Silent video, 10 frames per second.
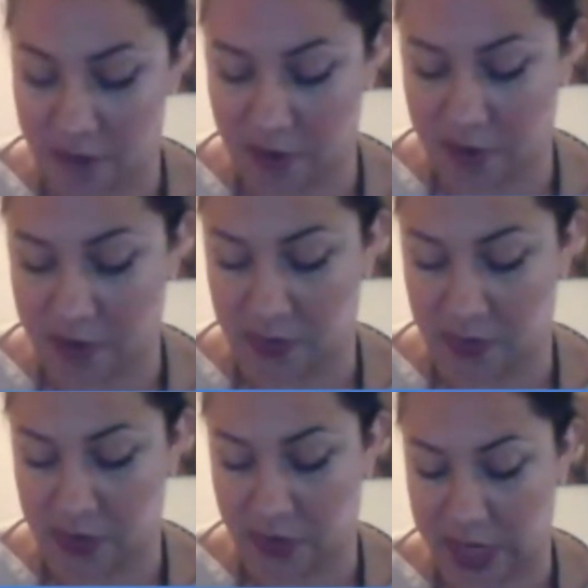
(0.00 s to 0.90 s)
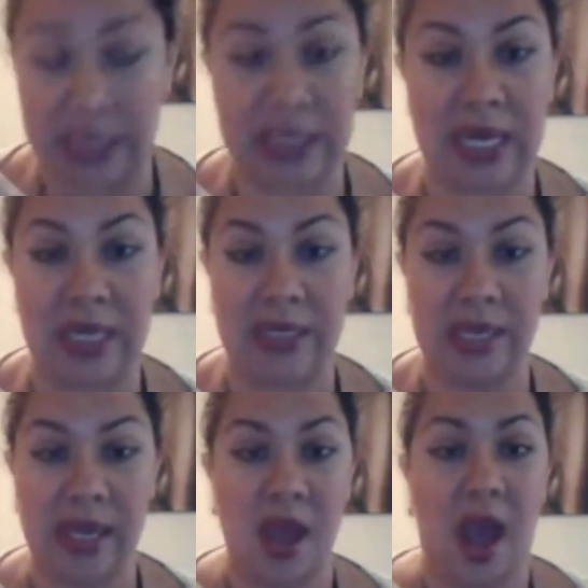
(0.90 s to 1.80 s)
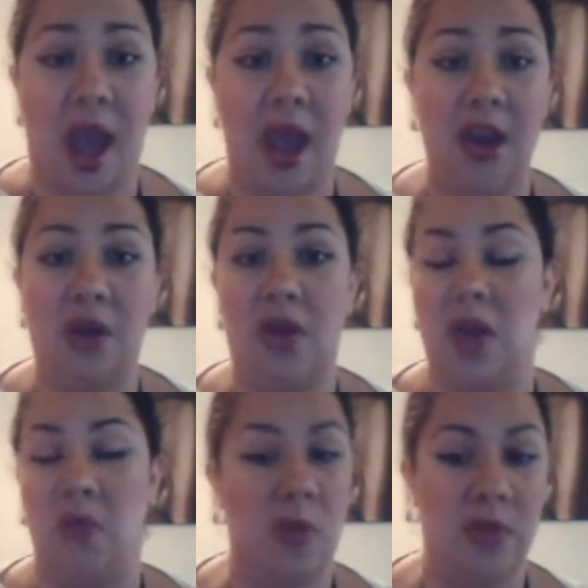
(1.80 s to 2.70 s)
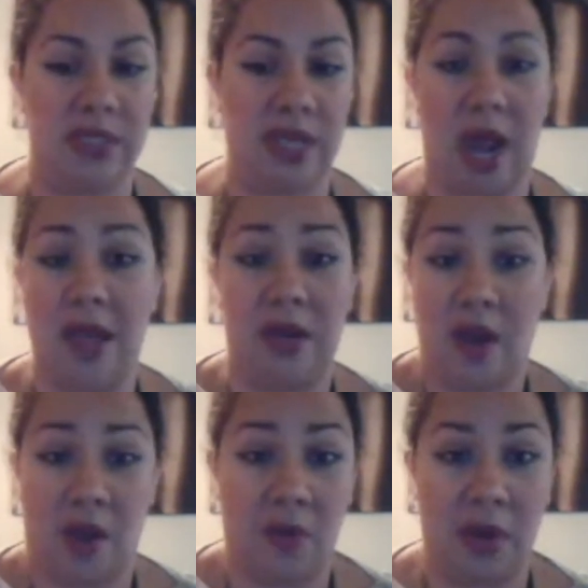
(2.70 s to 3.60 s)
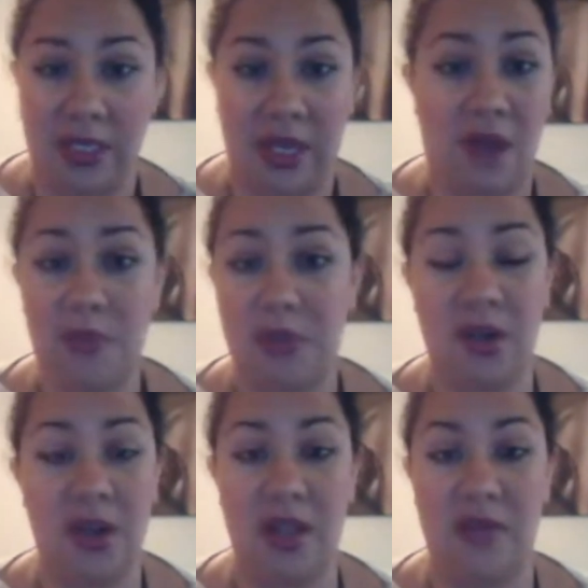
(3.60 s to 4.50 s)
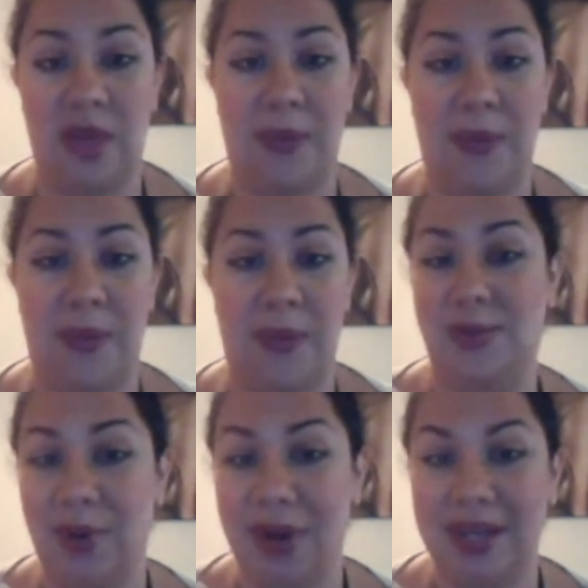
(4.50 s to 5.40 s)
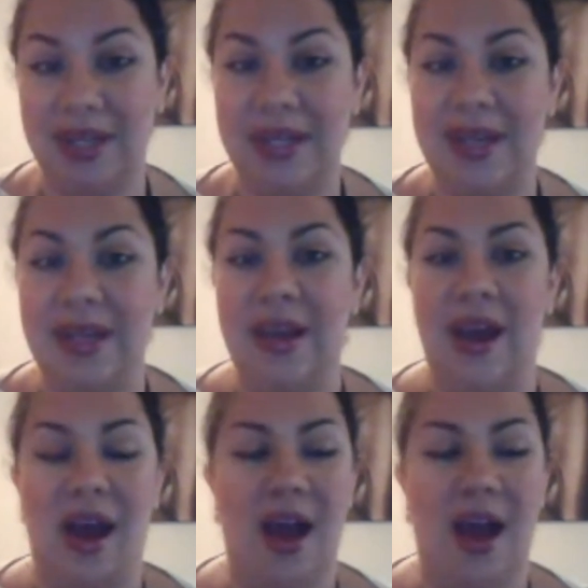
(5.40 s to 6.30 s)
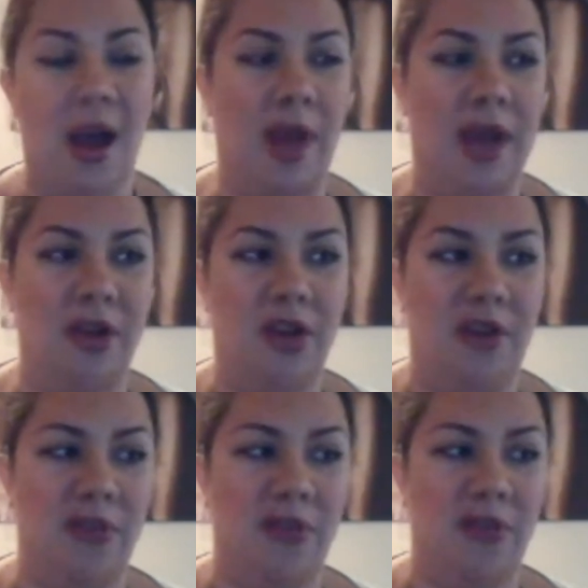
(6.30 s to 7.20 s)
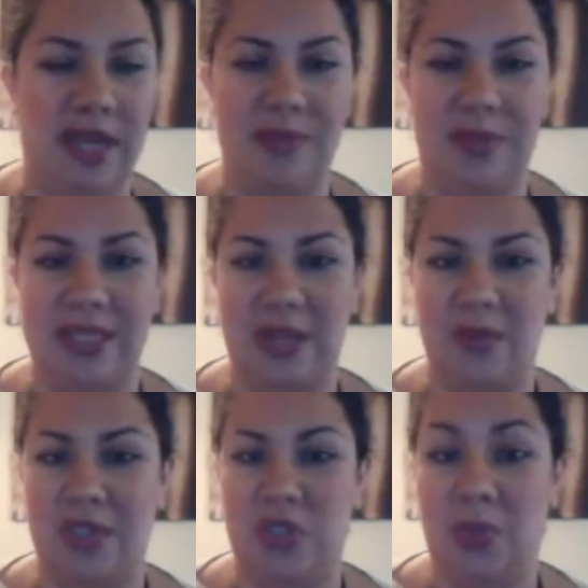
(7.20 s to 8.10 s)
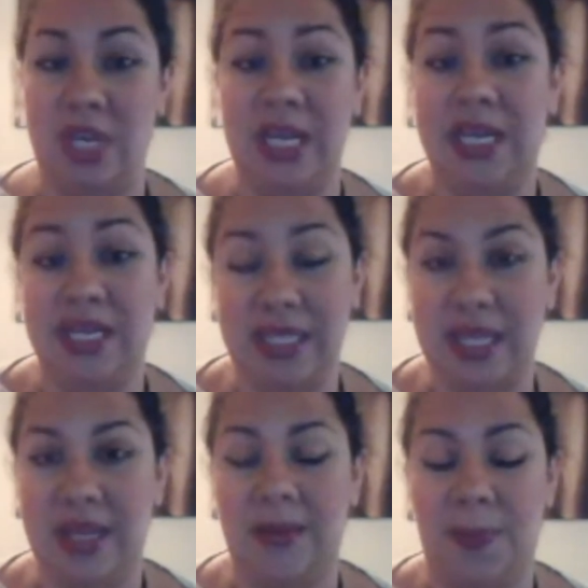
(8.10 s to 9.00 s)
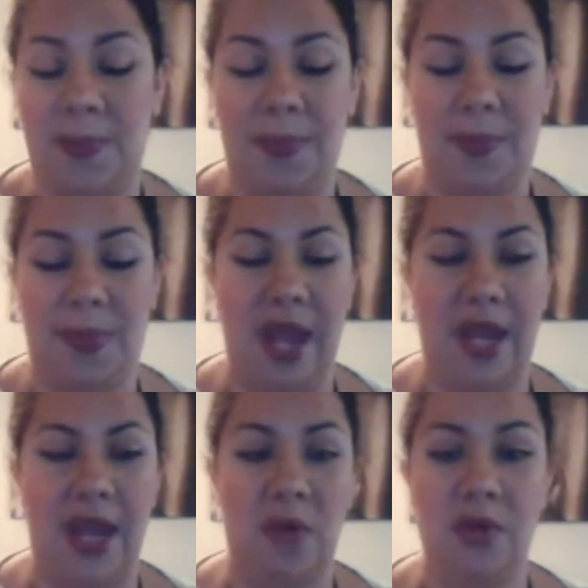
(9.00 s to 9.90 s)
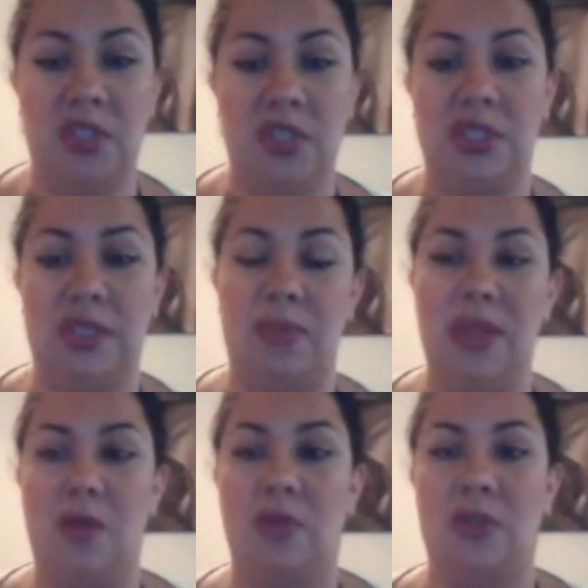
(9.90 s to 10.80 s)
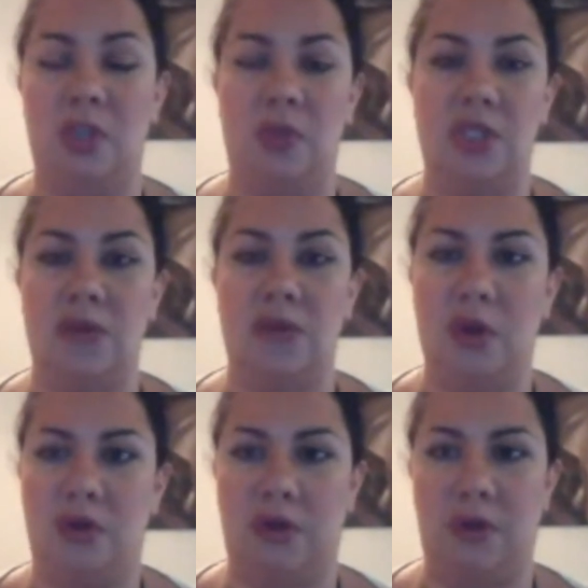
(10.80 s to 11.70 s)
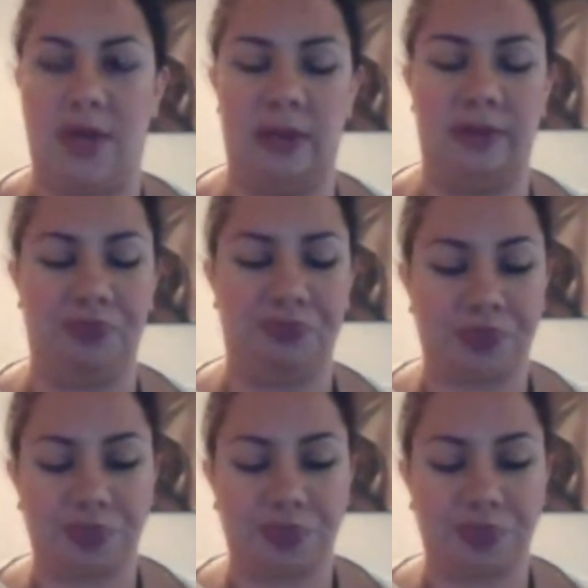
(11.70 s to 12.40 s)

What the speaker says: I don't know if it was maternal instinct. I know a lot of women said, I could not wait to get off maternity leave and get back to work. I don't know if it was because my son was super easy, but it was just something that was super difficult for me.